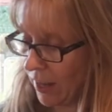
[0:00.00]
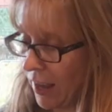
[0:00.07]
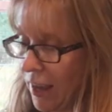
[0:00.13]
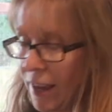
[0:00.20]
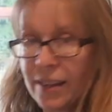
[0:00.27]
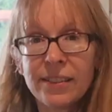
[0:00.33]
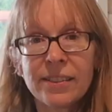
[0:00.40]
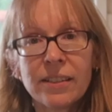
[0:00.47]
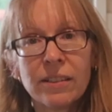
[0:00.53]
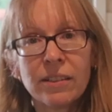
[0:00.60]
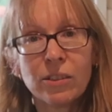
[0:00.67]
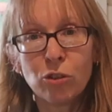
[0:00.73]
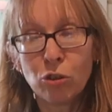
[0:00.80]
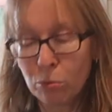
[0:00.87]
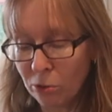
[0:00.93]
as
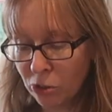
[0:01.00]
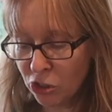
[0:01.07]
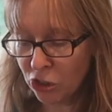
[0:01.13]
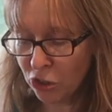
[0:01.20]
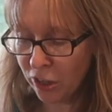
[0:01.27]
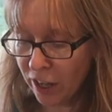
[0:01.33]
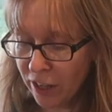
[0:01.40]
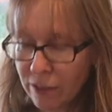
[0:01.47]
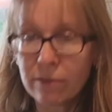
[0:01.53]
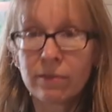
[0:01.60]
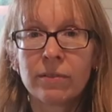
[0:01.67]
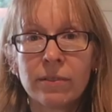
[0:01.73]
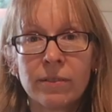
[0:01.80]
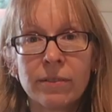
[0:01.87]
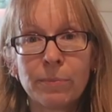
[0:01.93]
normal sugar
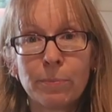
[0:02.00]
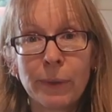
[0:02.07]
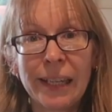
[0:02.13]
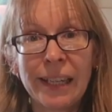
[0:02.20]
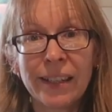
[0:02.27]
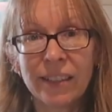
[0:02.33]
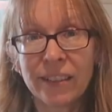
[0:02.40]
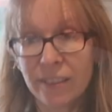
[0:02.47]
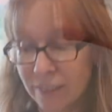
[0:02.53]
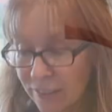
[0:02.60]
blended.